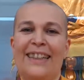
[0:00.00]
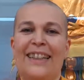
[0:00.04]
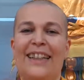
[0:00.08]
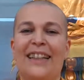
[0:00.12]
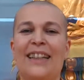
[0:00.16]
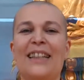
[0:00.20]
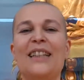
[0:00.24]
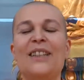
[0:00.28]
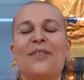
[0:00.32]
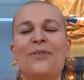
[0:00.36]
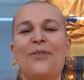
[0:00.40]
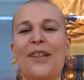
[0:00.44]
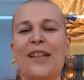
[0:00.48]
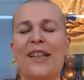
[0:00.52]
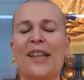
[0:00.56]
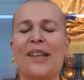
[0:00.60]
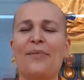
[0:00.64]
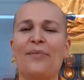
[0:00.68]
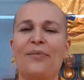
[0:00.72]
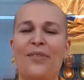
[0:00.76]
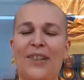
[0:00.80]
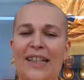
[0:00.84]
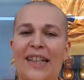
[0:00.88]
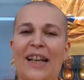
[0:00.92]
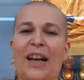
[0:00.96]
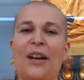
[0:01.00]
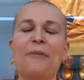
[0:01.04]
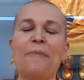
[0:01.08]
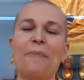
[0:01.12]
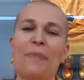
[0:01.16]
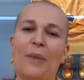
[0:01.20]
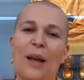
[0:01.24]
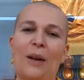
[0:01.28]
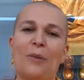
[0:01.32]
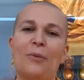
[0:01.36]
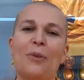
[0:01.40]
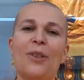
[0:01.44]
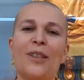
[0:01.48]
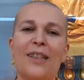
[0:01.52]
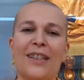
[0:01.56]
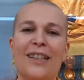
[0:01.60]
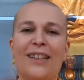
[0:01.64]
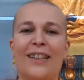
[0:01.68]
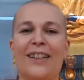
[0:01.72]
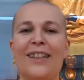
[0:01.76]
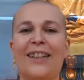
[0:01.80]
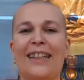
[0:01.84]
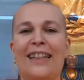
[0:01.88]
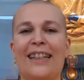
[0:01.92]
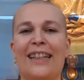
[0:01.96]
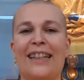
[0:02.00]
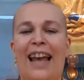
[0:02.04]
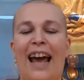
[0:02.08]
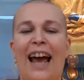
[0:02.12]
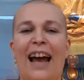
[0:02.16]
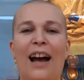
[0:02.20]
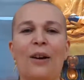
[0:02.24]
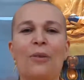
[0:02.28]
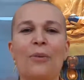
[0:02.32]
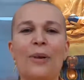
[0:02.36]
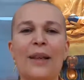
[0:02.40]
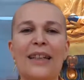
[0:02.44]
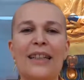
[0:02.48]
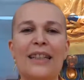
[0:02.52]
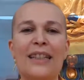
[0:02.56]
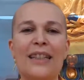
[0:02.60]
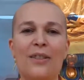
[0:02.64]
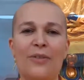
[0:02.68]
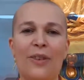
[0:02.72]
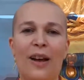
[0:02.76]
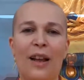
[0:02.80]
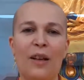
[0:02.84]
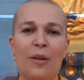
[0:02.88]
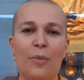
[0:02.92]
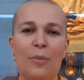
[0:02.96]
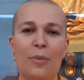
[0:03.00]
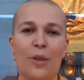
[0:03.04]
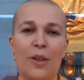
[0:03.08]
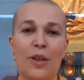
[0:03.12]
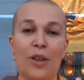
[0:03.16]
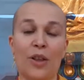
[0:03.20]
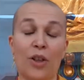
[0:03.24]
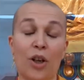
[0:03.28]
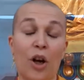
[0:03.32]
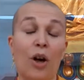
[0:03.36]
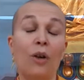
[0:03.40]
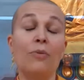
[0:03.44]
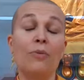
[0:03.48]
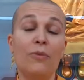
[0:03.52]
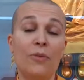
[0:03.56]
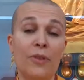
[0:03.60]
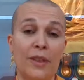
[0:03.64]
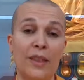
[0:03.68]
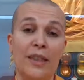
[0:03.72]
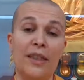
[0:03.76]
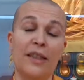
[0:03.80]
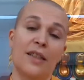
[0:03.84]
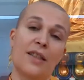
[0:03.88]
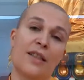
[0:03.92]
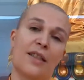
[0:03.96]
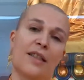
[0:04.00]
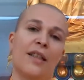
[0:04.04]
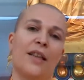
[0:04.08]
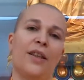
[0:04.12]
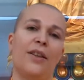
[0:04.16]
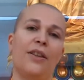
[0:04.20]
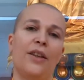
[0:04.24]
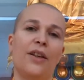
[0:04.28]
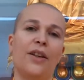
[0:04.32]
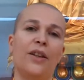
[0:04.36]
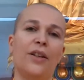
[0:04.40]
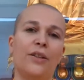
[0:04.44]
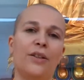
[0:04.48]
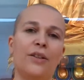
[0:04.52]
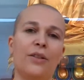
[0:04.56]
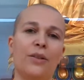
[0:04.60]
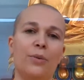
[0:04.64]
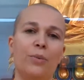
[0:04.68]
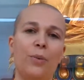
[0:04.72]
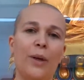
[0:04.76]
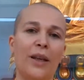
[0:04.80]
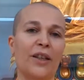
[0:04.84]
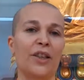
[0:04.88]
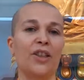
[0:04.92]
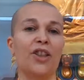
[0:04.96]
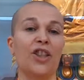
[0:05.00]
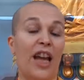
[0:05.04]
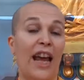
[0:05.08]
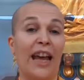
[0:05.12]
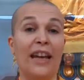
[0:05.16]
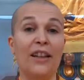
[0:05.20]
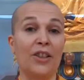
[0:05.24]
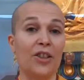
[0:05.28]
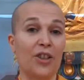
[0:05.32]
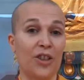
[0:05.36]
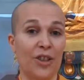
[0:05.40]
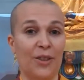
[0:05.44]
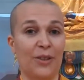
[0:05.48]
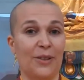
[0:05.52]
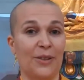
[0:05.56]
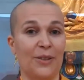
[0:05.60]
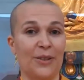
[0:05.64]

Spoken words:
In this video, I want to look at how we can develop the confidence that we can change.